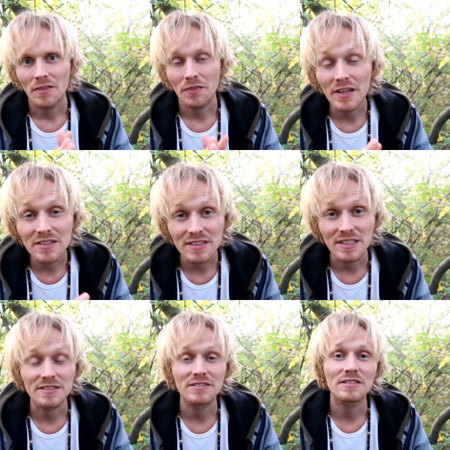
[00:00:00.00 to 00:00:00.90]
This
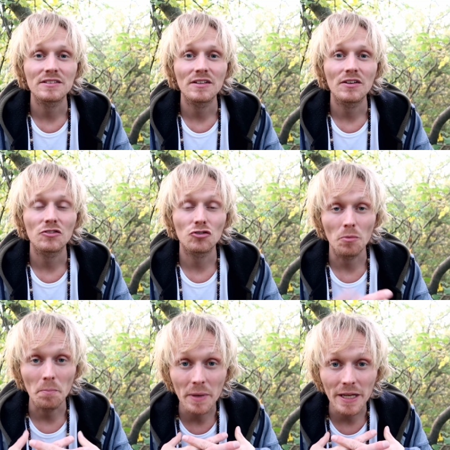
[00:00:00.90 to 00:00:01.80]
is,
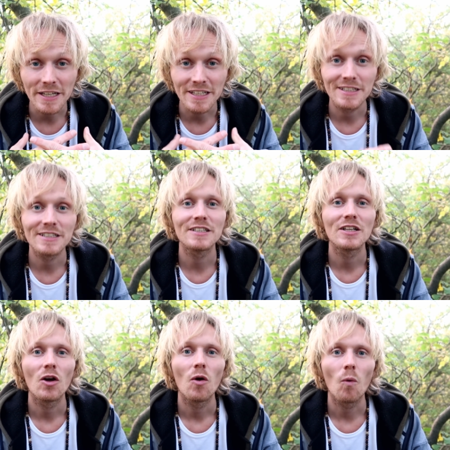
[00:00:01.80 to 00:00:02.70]
to me,
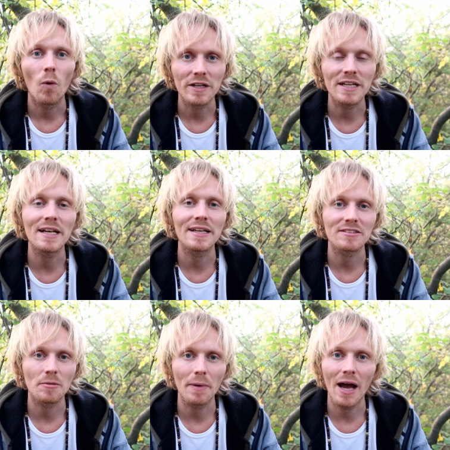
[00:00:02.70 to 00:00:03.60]
what healing
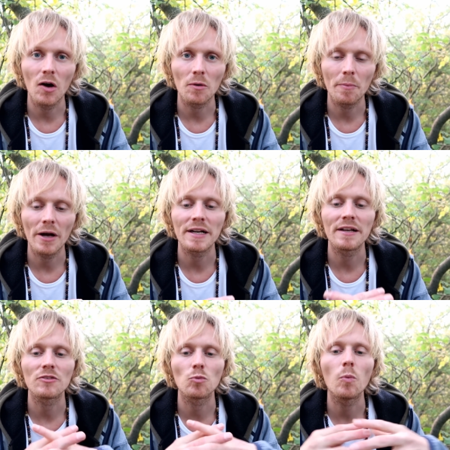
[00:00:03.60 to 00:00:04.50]
is about. But it
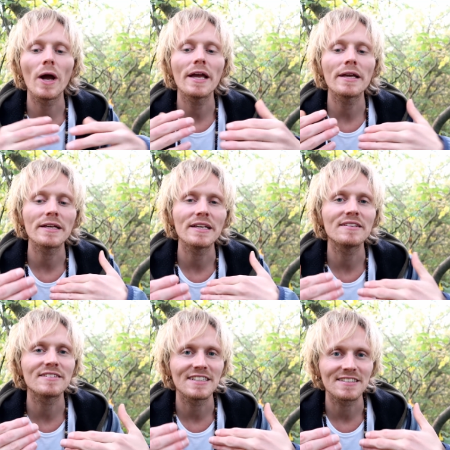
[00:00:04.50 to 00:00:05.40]
is way
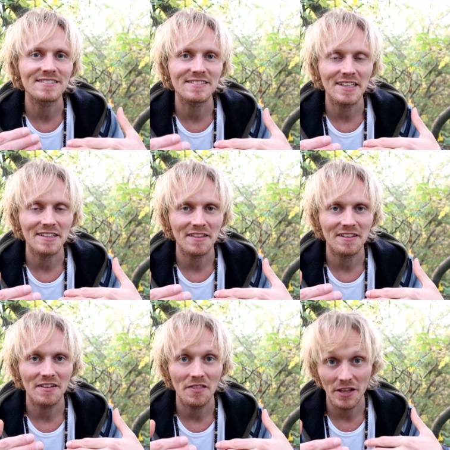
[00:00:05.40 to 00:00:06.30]
easier said
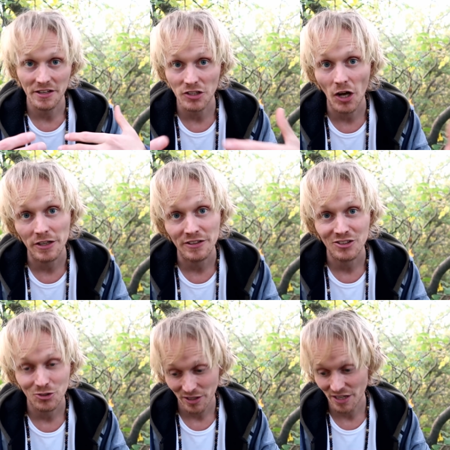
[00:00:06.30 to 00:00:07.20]
than done
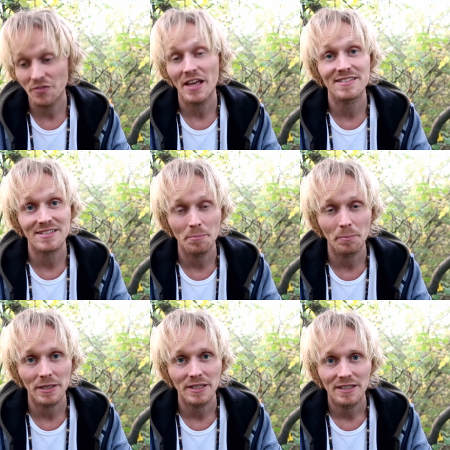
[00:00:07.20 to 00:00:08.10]
to live that
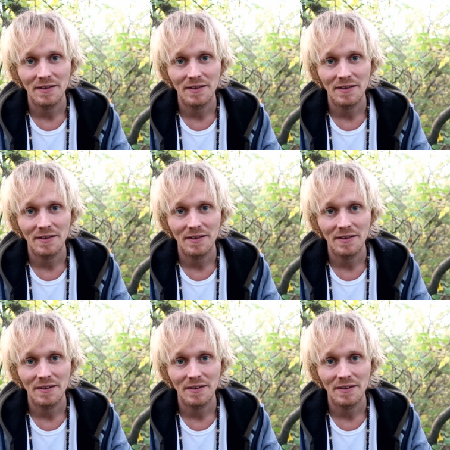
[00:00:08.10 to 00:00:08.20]
simply.